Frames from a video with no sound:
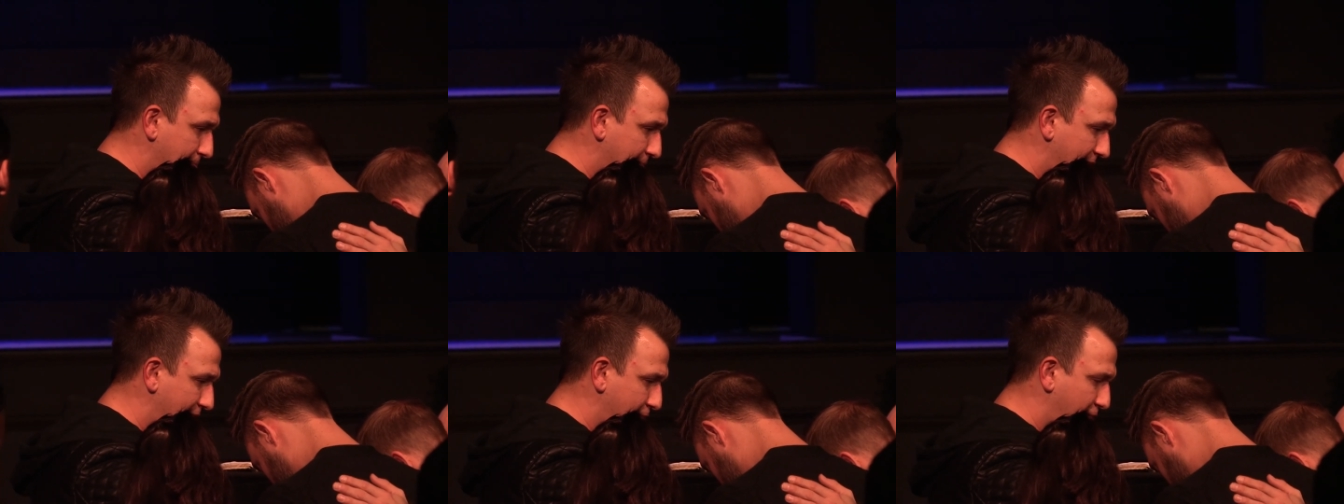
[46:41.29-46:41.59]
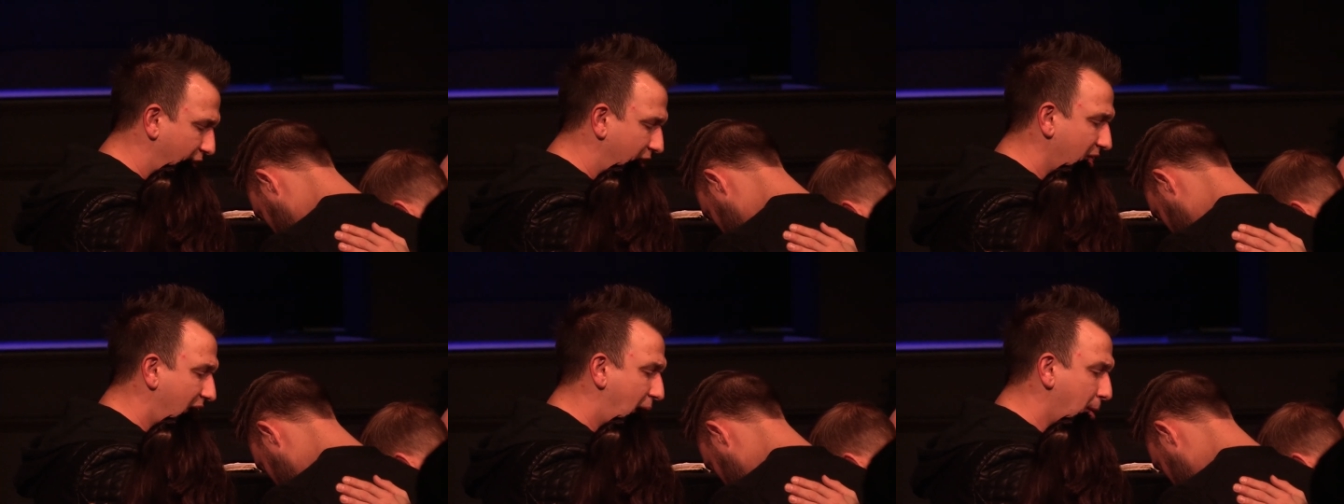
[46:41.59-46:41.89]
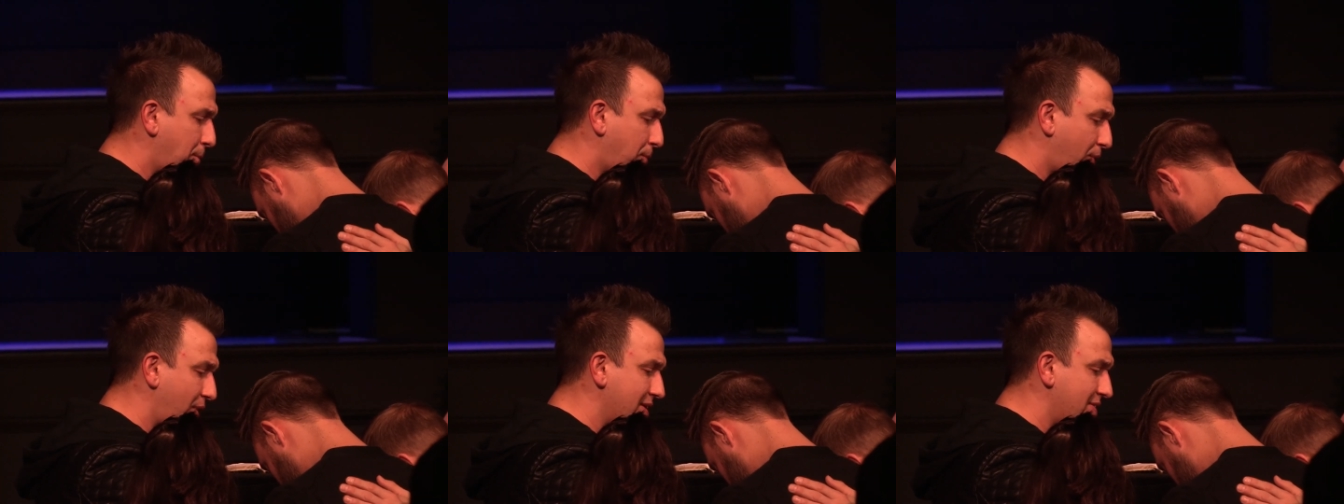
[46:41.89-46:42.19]
And Father, I
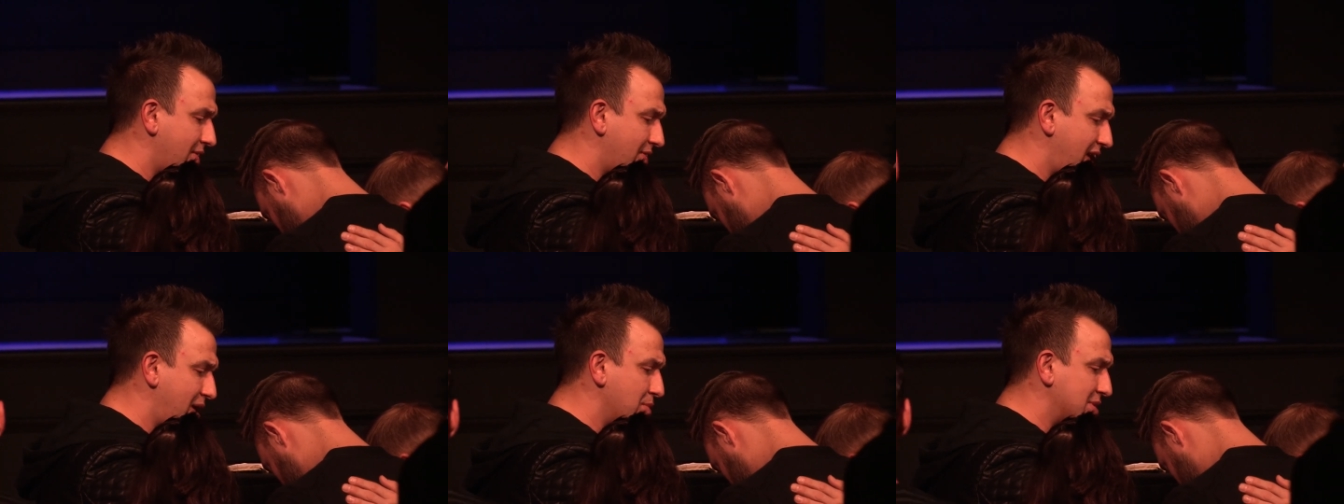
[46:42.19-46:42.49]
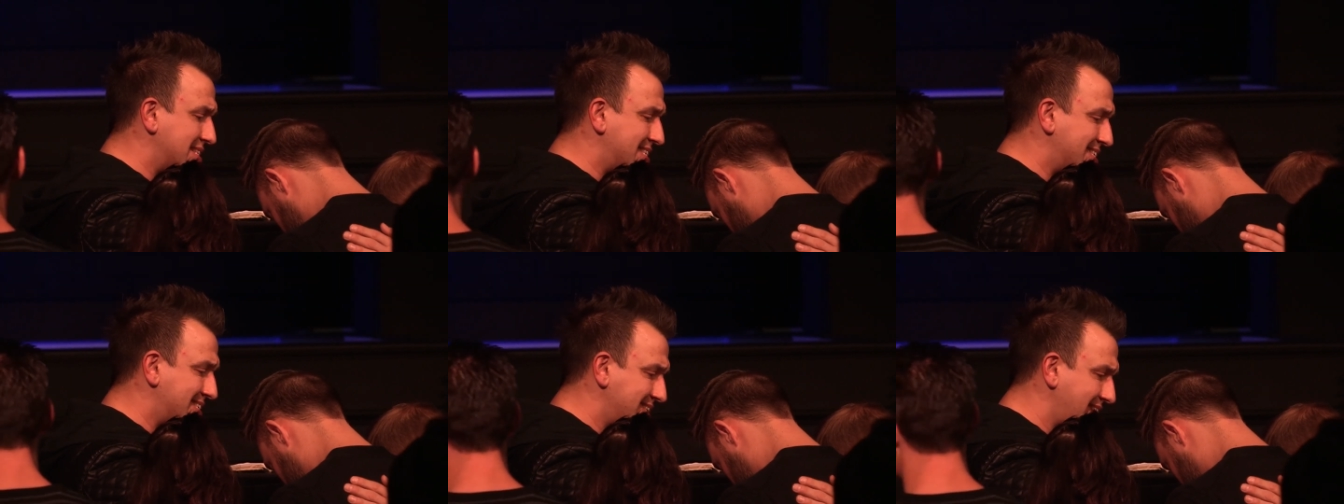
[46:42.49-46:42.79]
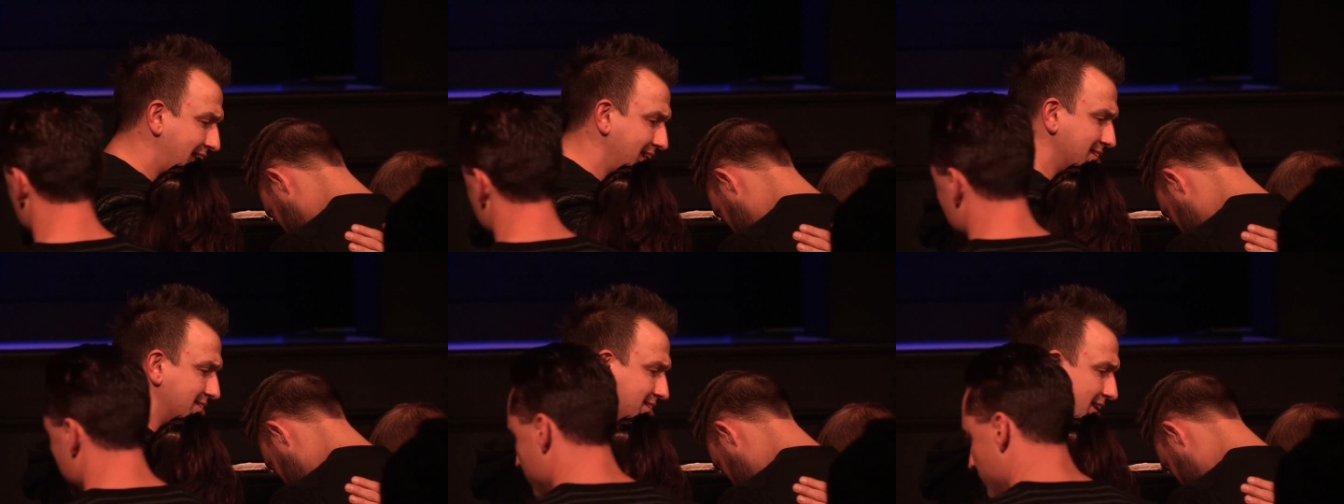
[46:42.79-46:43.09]
pray that they would
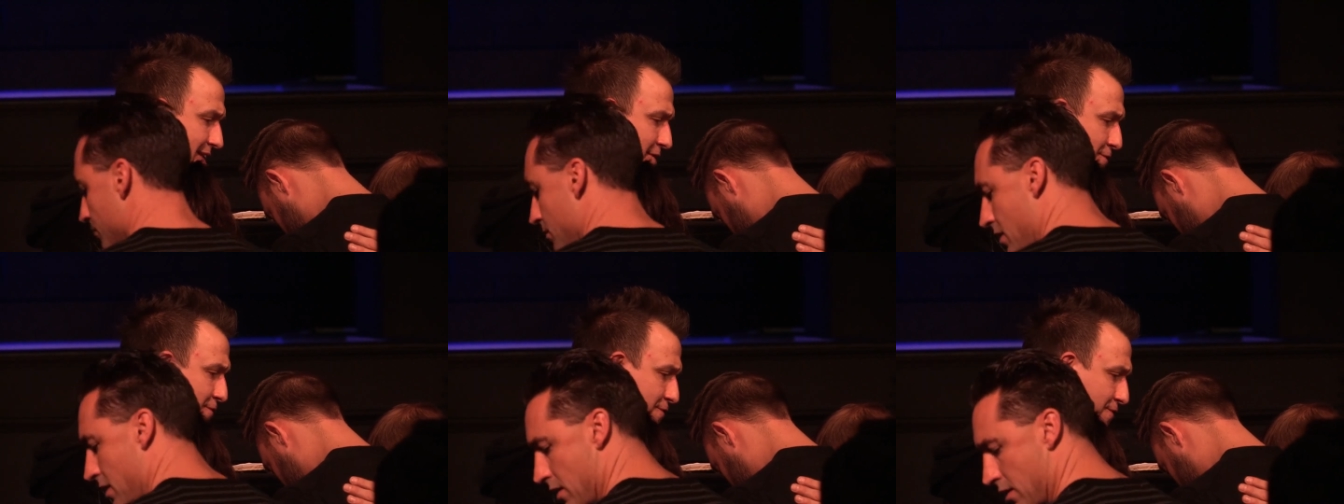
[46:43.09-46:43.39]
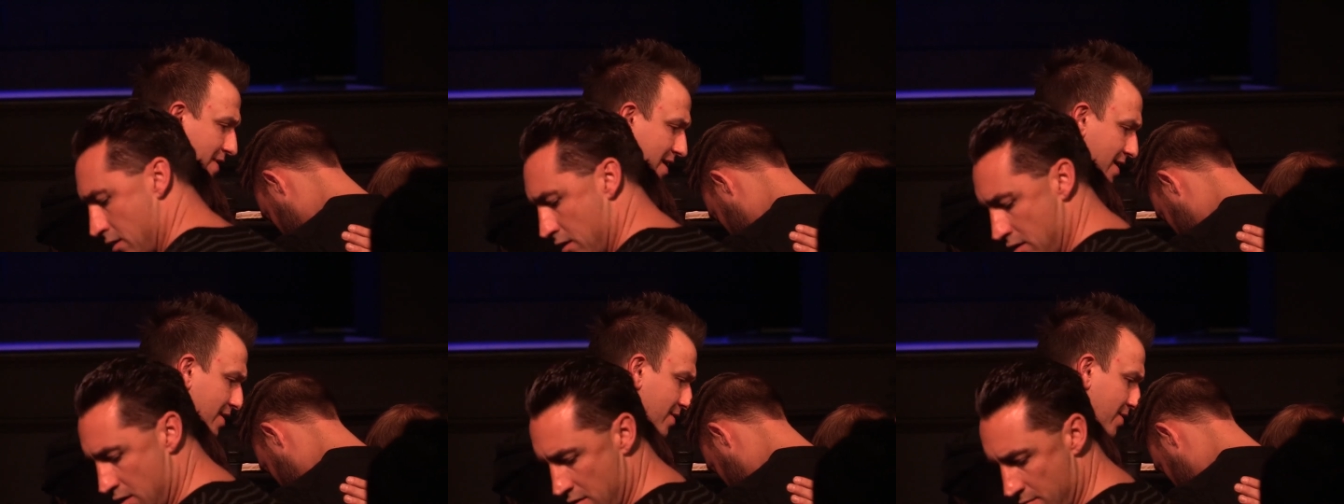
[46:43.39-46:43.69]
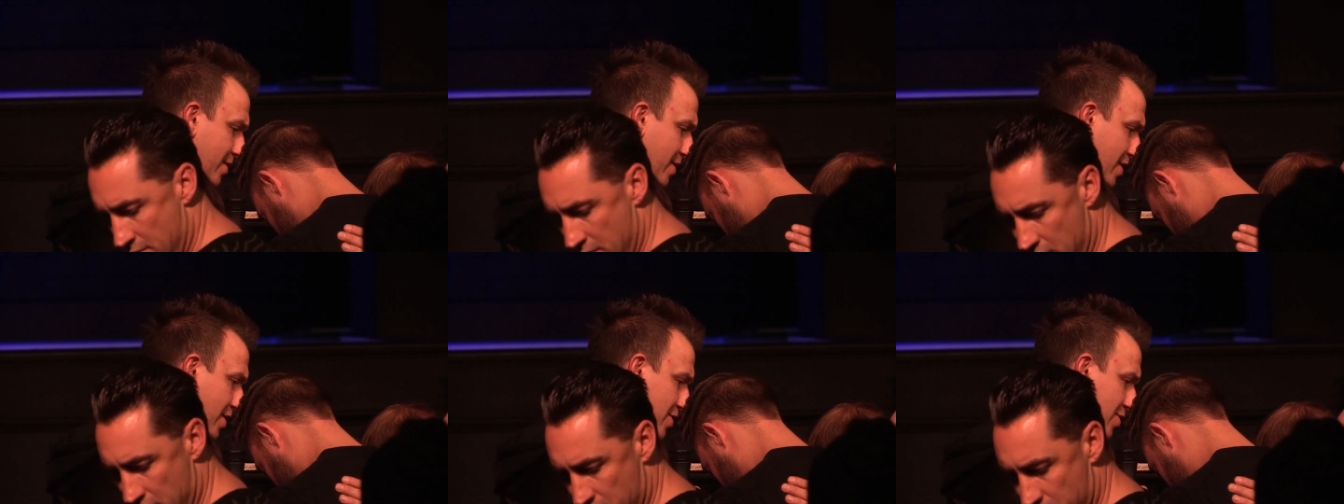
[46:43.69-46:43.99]
sense and feel